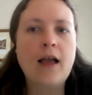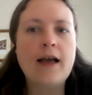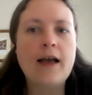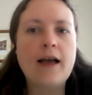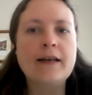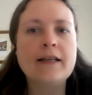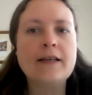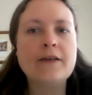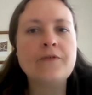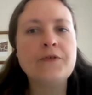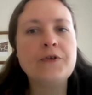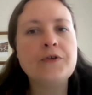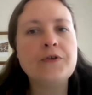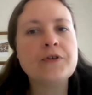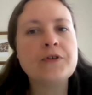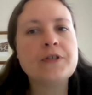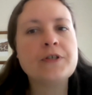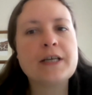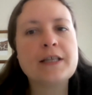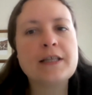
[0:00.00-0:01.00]
And if you
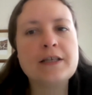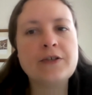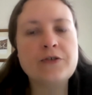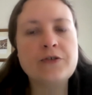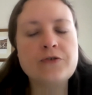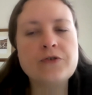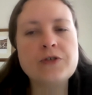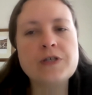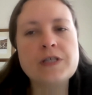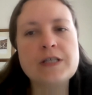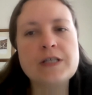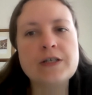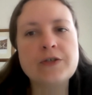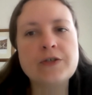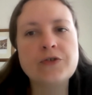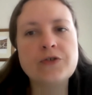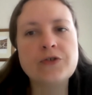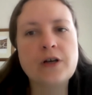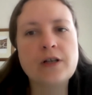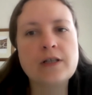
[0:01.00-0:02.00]
could, I think you just
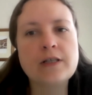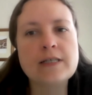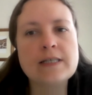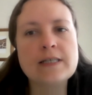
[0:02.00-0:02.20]
touched on